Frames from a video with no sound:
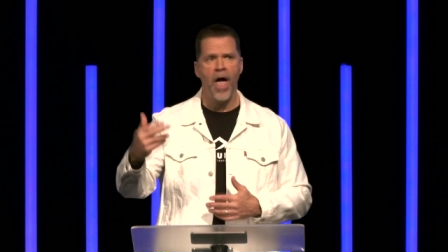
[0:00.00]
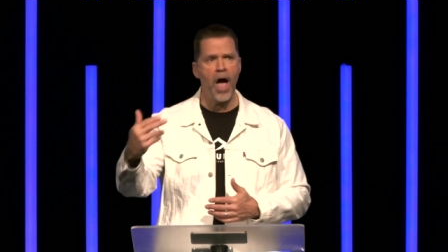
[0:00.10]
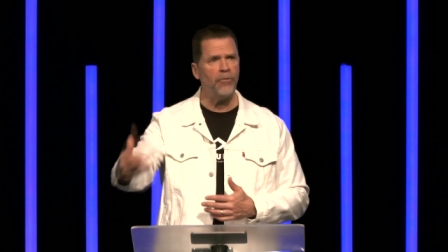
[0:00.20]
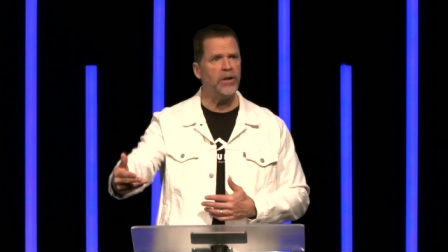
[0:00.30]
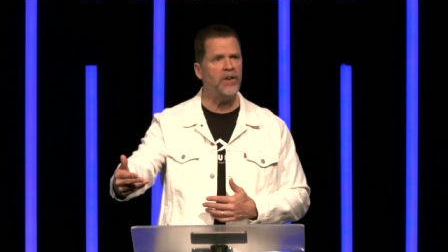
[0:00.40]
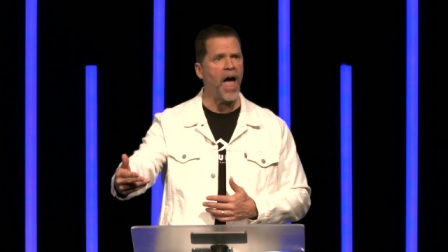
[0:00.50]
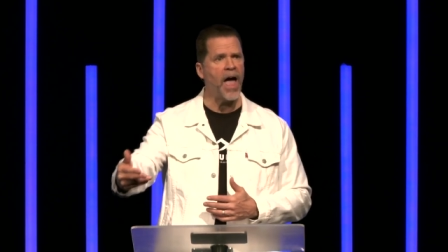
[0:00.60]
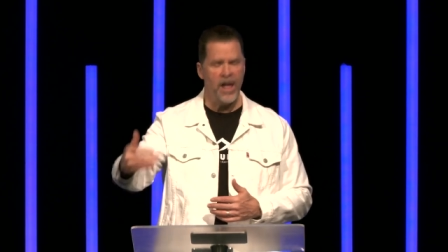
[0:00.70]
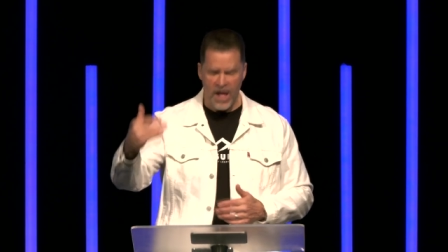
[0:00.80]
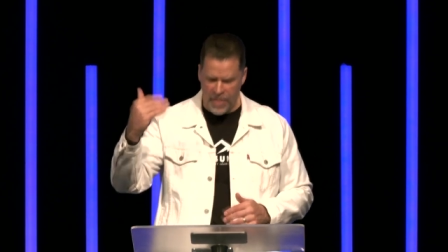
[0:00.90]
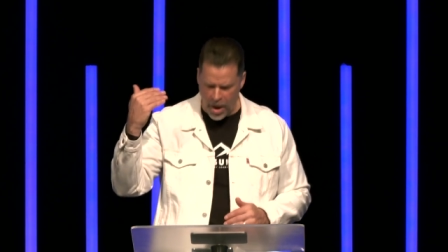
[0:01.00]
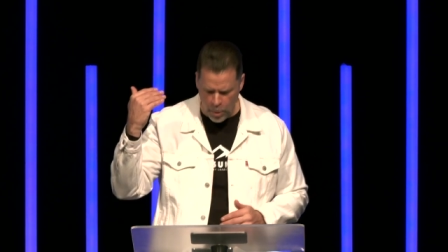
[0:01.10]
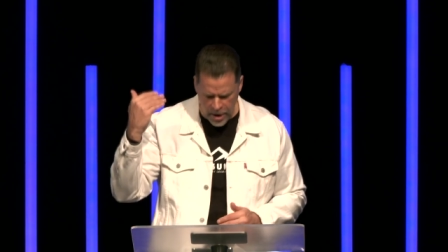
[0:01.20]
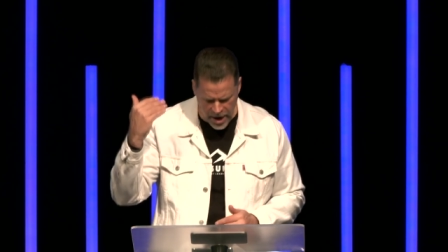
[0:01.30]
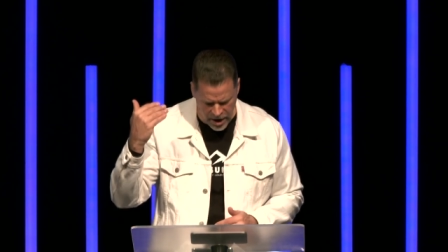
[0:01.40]
Every day they
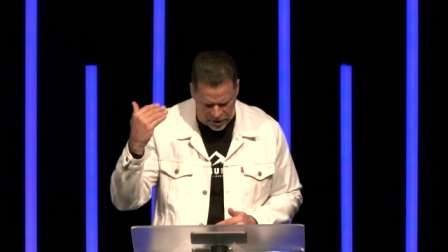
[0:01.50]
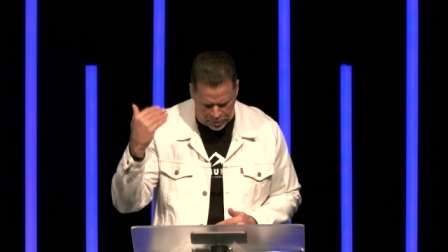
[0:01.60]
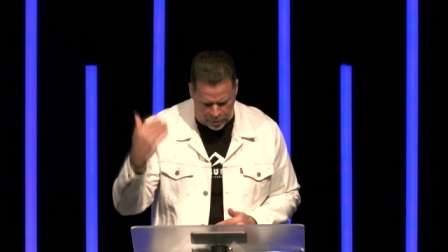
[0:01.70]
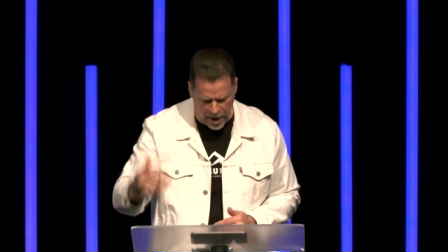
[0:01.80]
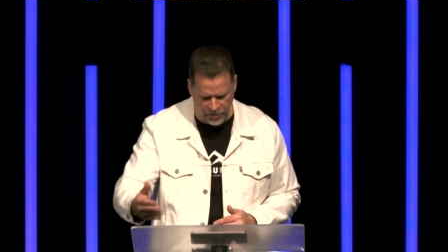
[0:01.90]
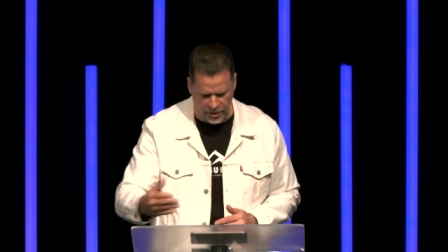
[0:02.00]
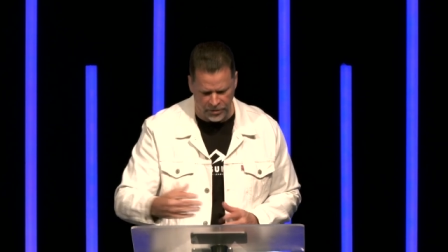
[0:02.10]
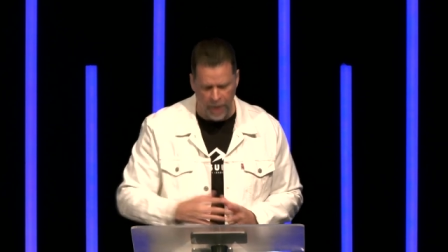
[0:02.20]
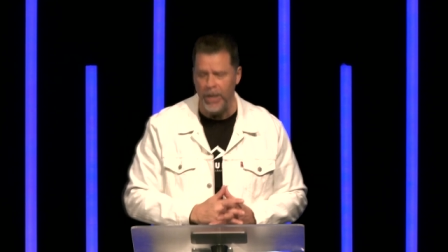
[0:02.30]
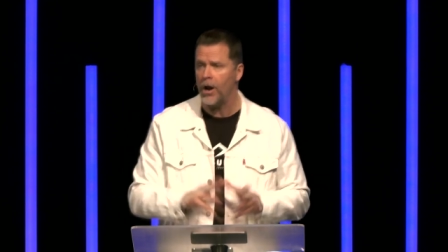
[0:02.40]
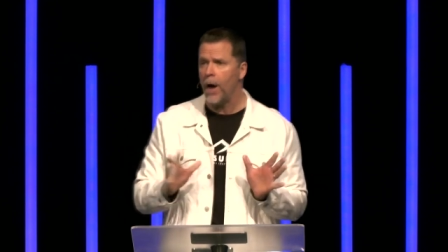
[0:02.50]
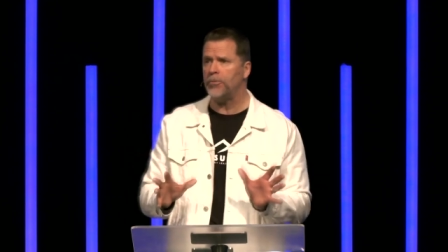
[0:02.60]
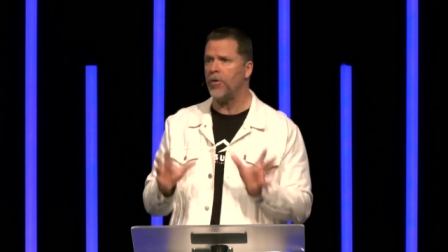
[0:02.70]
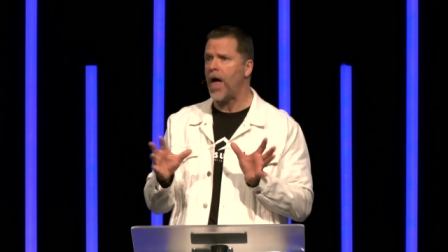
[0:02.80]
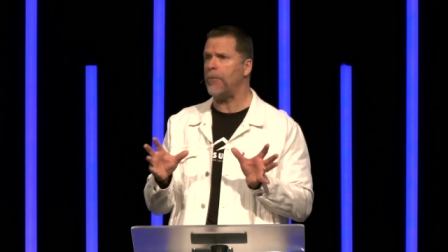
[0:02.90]
were in his presence. I mean,
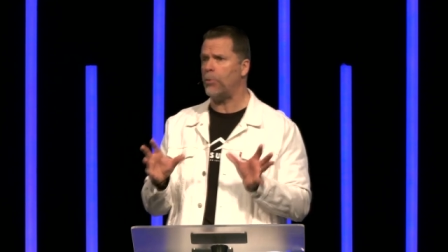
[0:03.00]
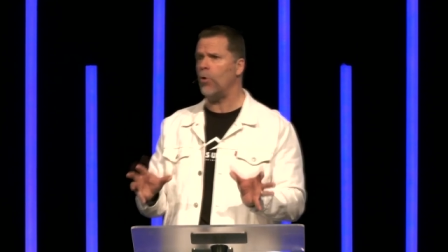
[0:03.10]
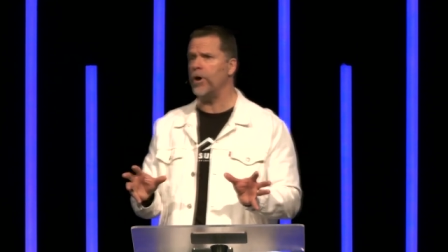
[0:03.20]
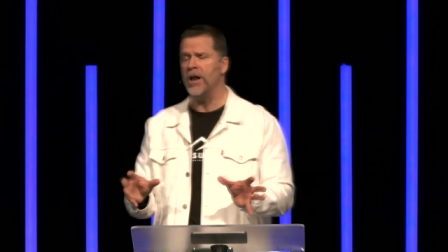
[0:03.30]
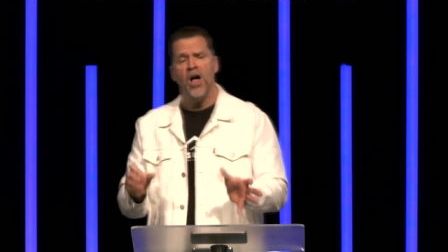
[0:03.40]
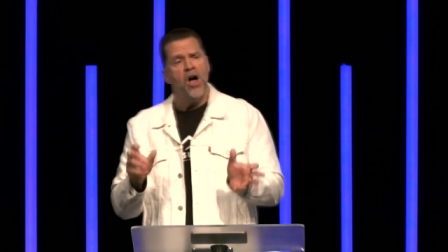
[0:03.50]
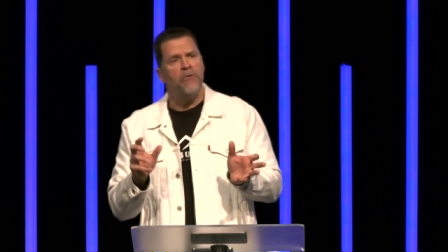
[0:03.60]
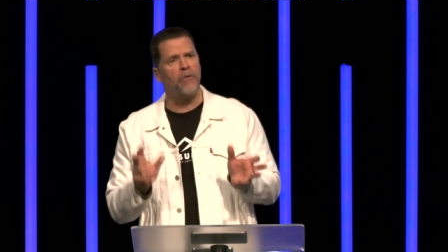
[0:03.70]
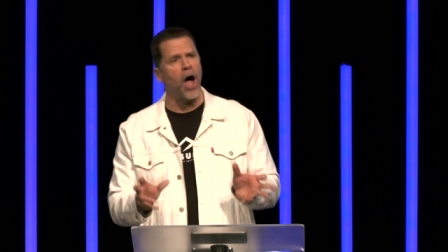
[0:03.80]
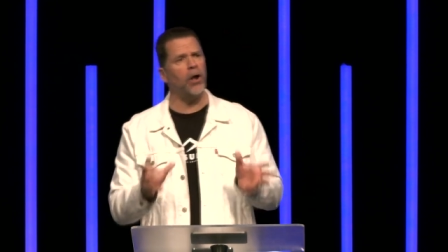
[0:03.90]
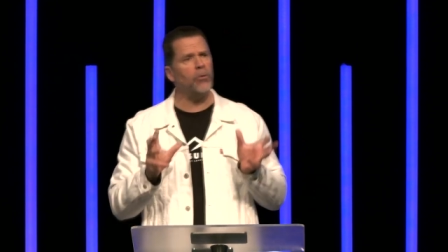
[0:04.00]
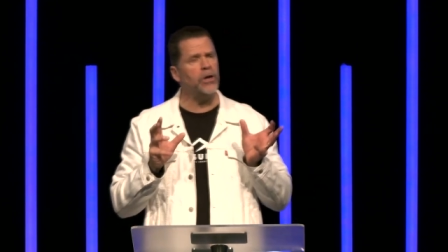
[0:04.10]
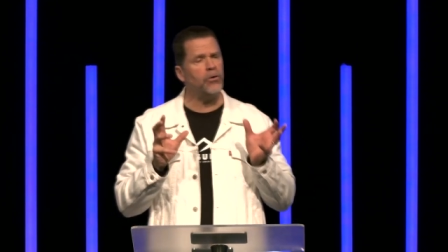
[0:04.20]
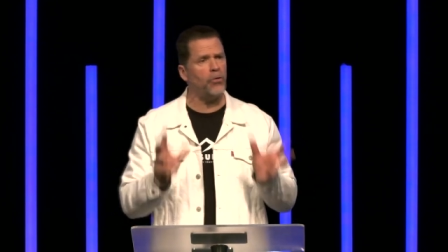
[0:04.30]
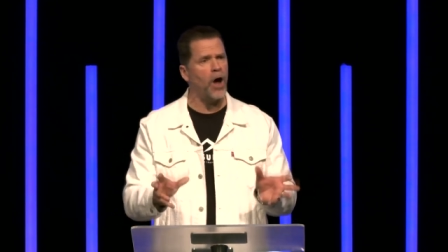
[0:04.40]
up to that point,
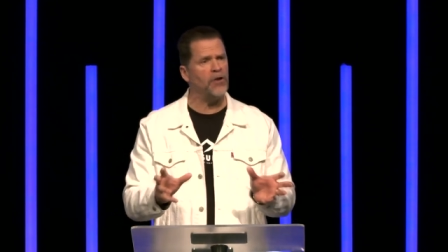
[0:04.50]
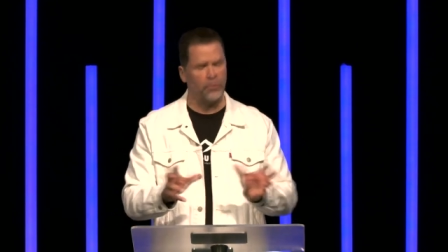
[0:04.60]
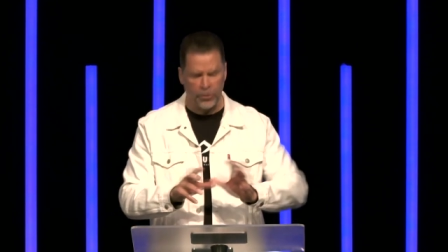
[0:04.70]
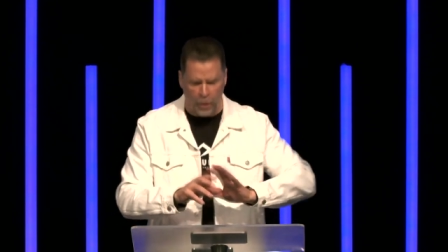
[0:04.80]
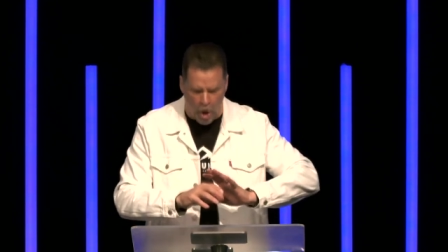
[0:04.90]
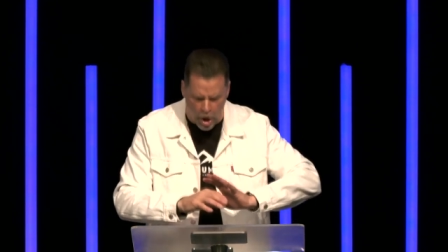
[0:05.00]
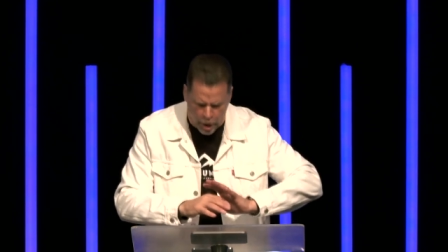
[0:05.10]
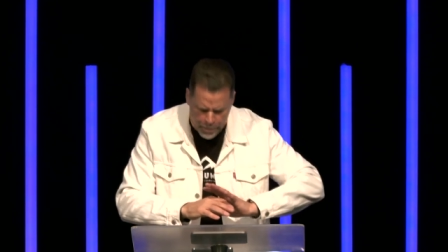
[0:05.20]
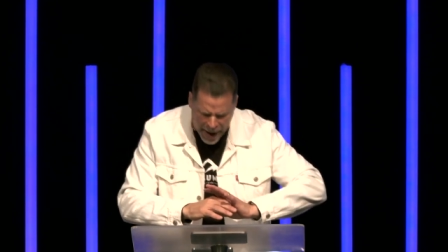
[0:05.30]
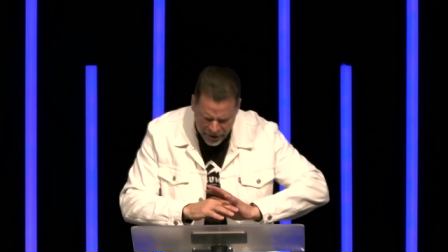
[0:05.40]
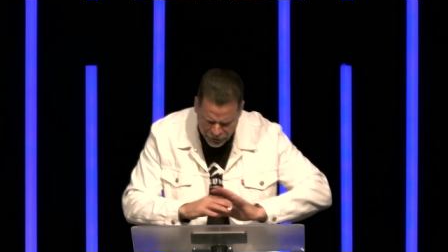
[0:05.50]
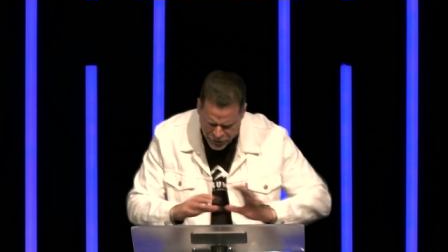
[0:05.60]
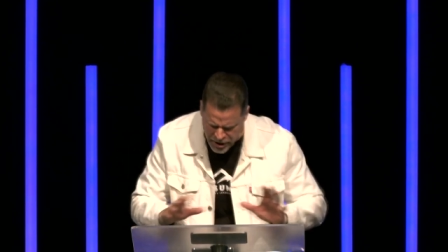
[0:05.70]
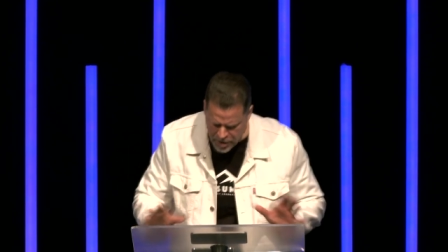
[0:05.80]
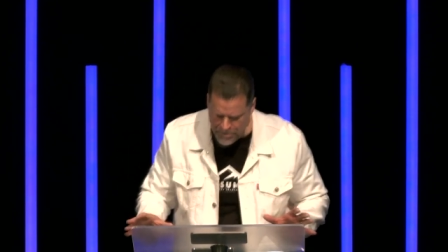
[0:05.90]
following Christ was all about
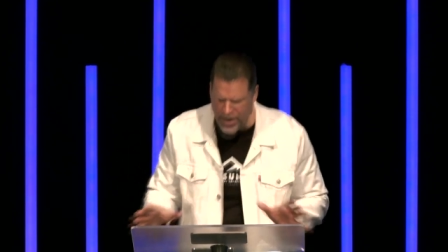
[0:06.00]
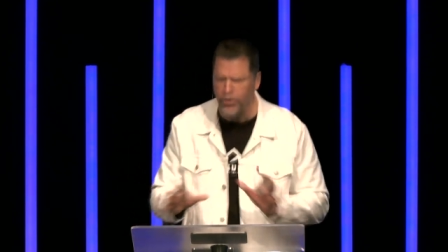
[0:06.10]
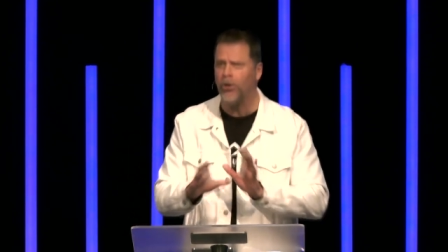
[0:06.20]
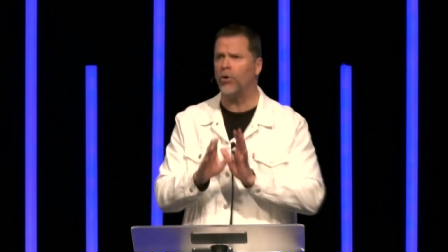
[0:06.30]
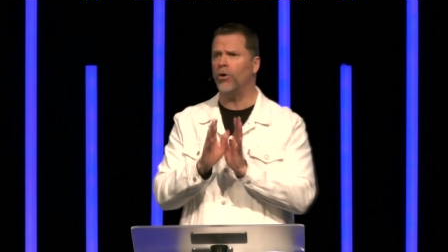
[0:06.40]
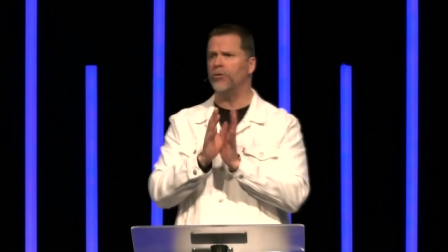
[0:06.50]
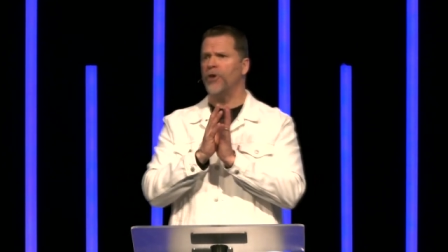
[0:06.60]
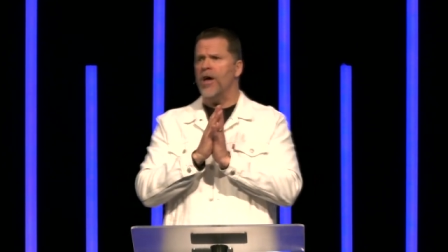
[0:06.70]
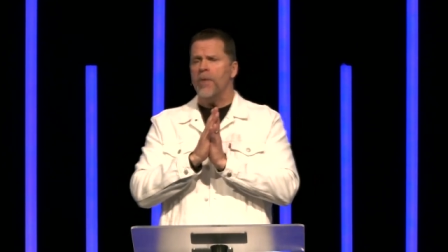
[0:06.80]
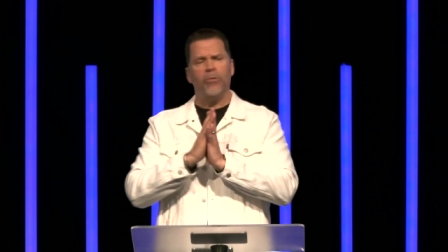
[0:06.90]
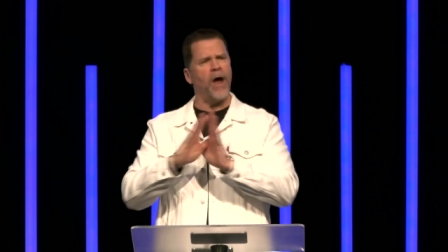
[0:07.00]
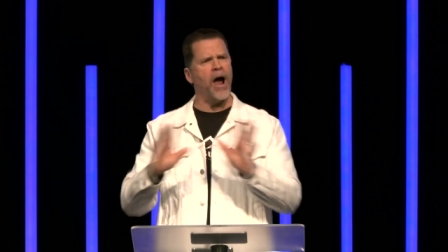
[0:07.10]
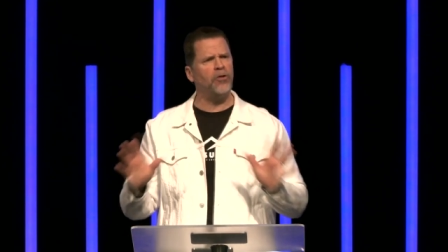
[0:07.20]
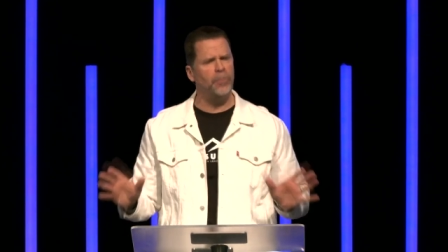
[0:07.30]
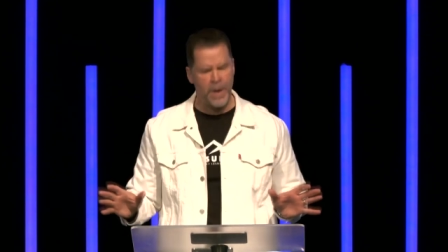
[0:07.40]
seeing miracles, prayers